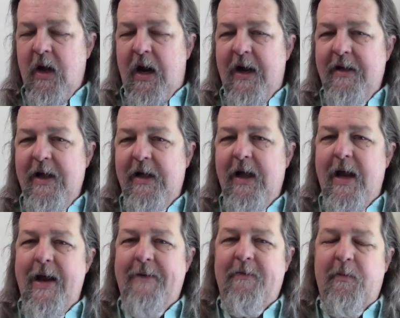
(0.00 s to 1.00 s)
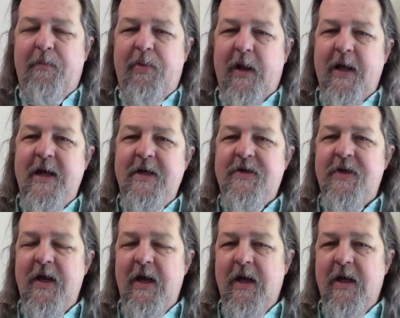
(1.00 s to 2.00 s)
I think they have a
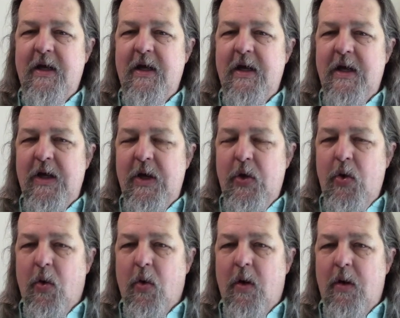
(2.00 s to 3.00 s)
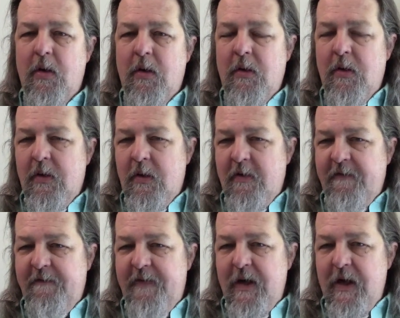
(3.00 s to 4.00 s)
place in your
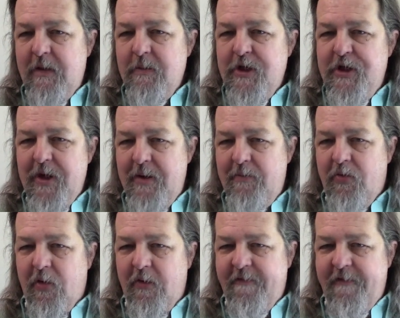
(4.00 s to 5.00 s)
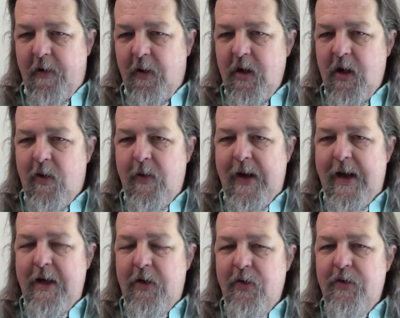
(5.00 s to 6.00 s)
vending machine portfolio, and
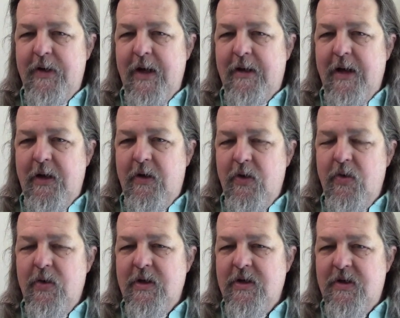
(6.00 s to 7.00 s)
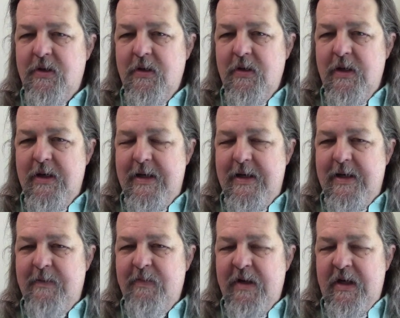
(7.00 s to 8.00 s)
I do think they do uh,